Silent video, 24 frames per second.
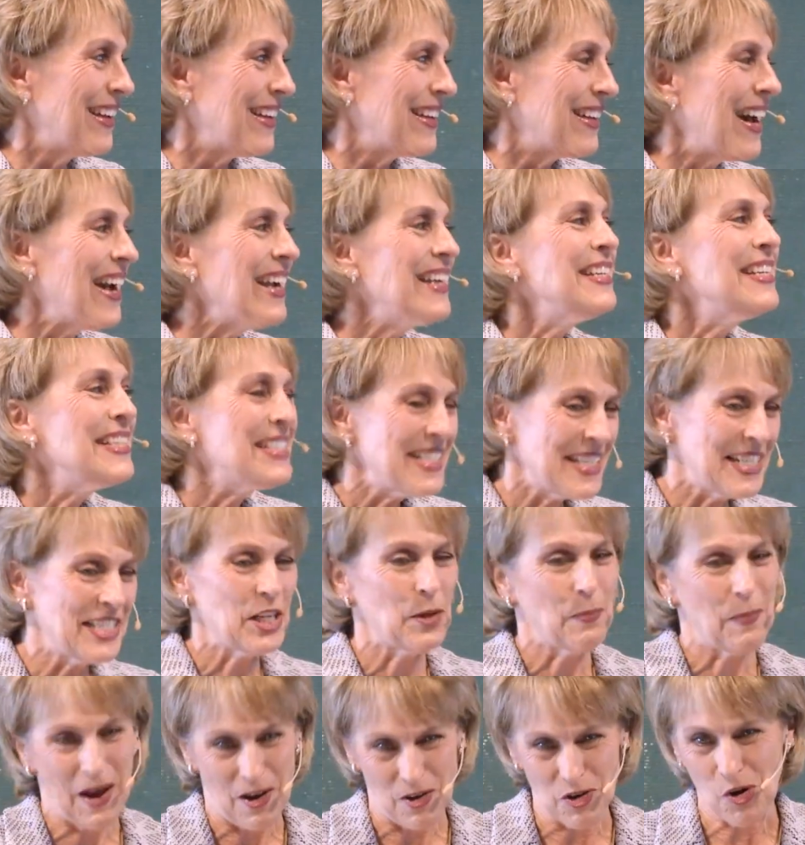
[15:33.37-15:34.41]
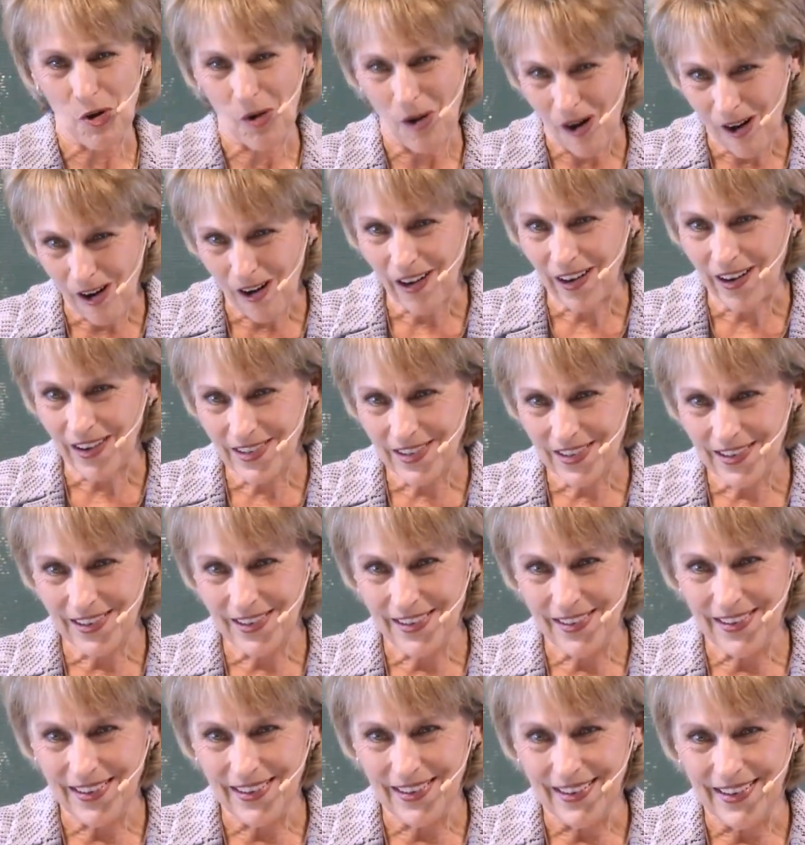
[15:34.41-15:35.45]
Kindness is about your heart.
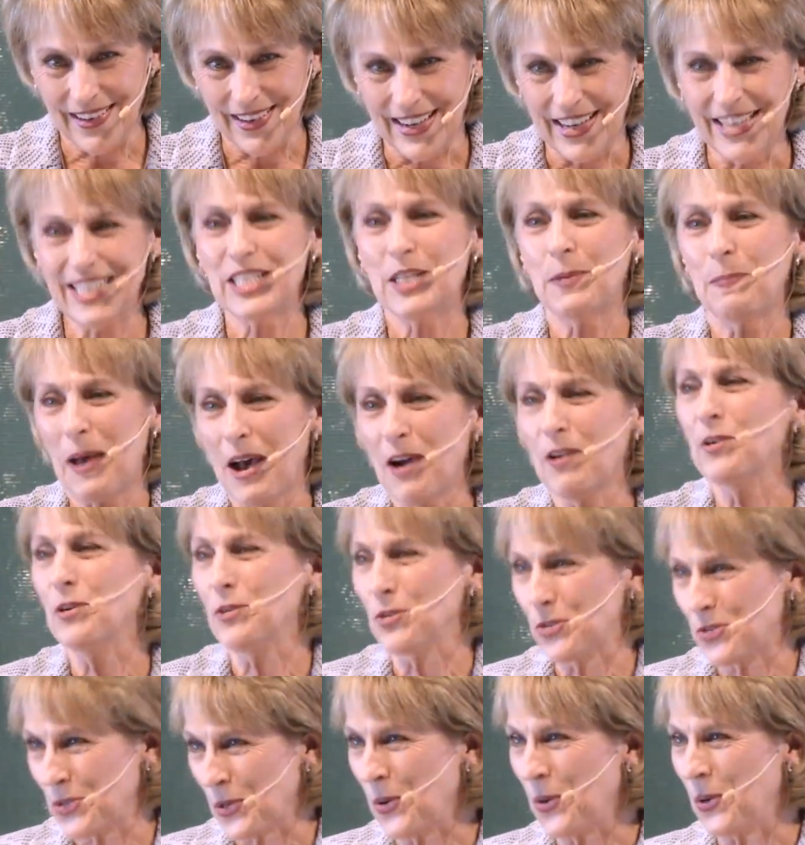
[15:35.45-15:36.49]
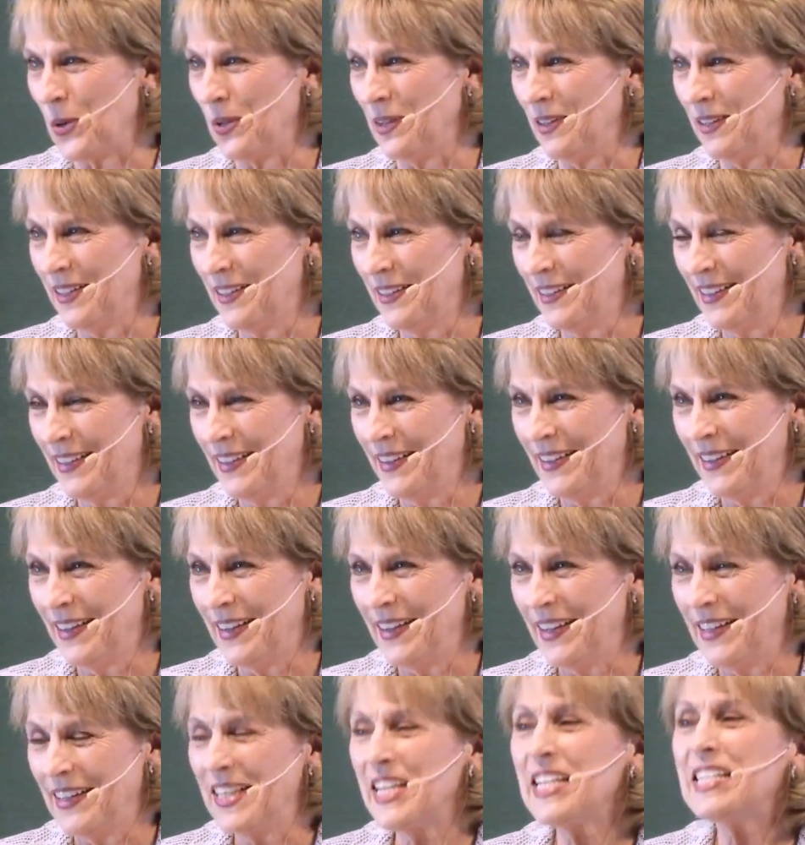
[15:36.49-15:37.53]
It's about your soul.
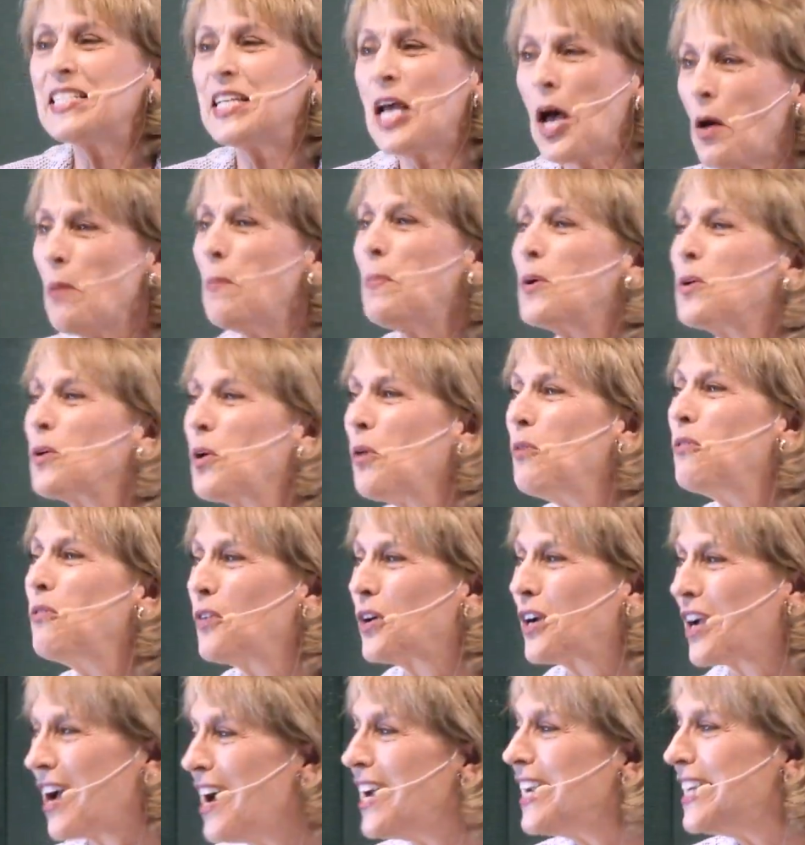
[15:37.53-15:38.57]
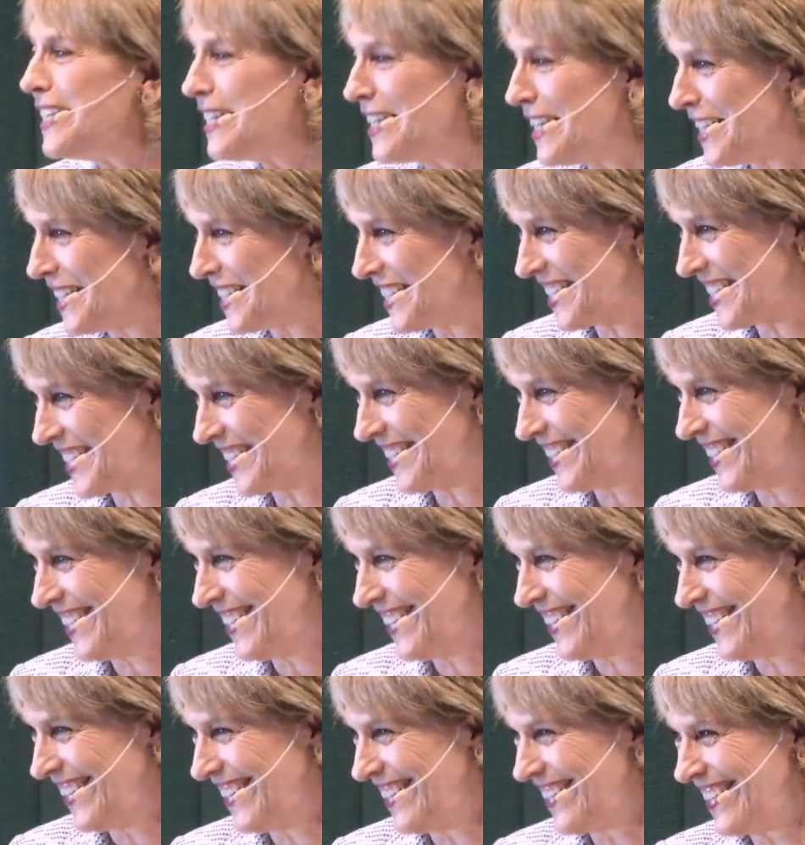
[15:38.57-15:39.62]
Let's help her go for kindness,
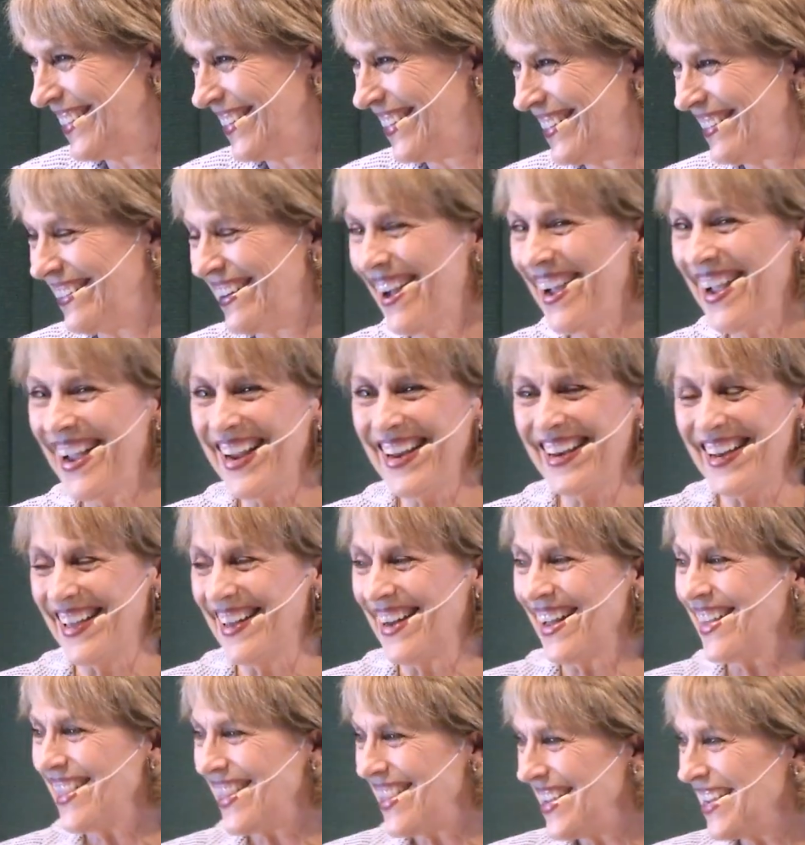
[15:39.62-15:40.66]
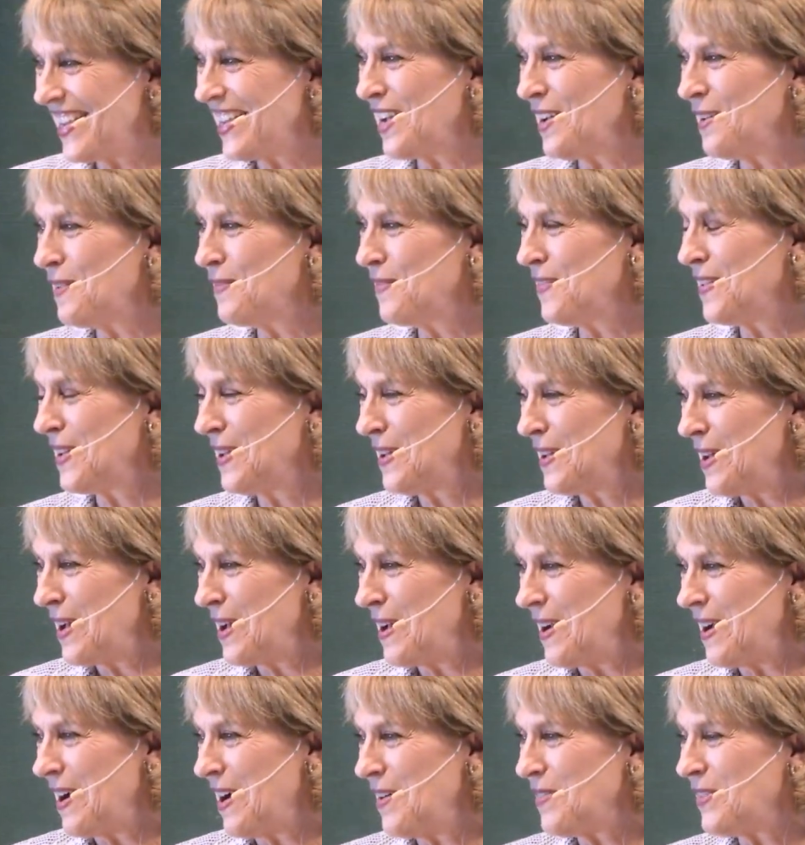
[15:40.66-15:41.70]
right? And I think of
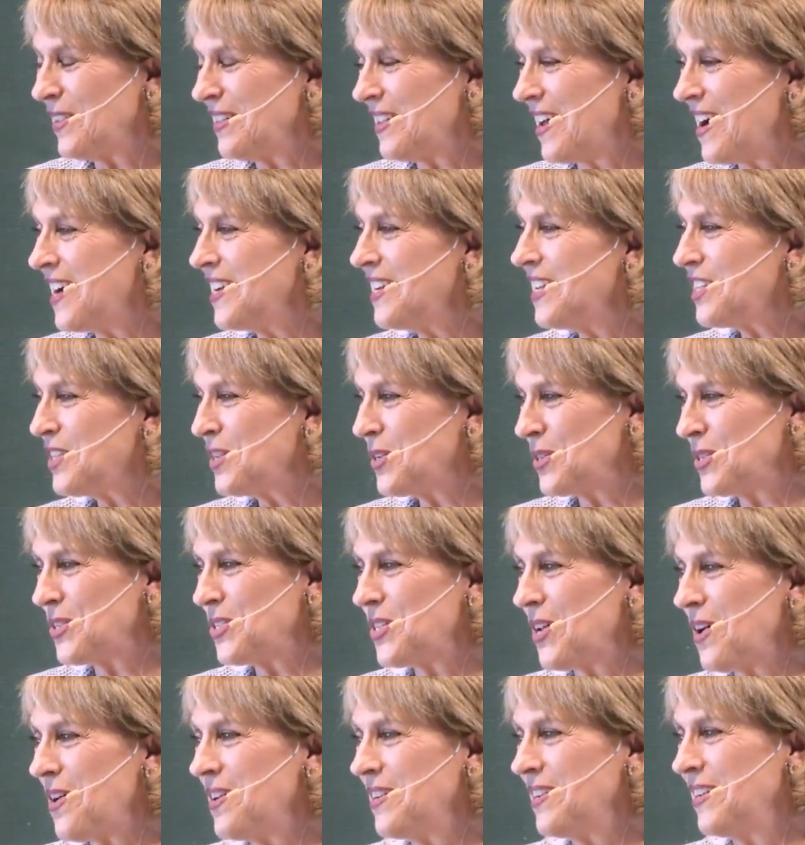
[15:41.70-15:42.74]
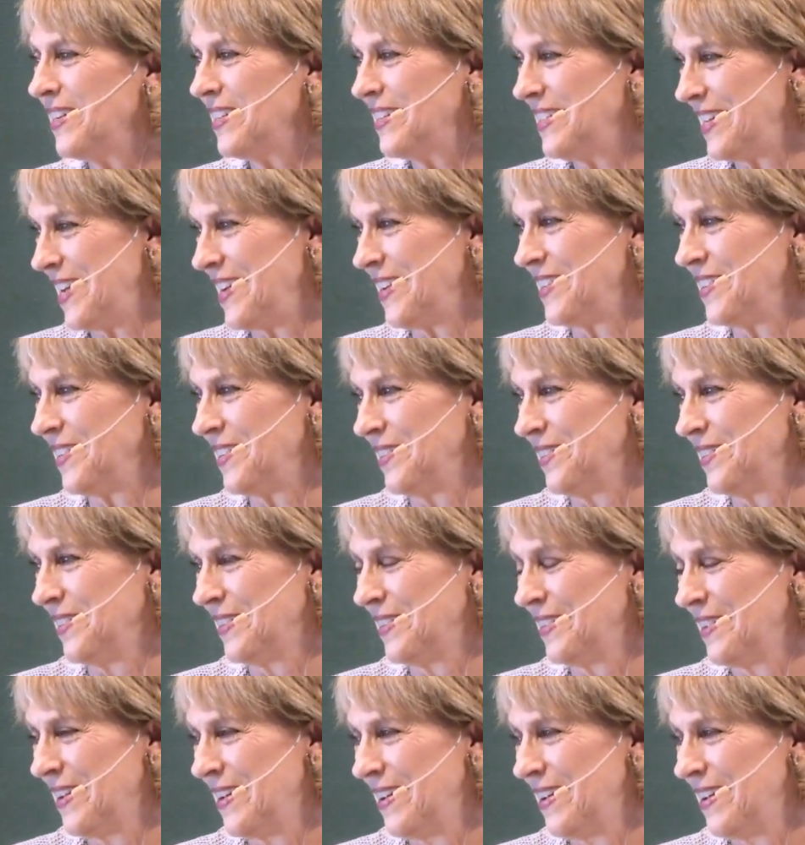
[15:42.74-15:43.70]
a line in your song, Daniel,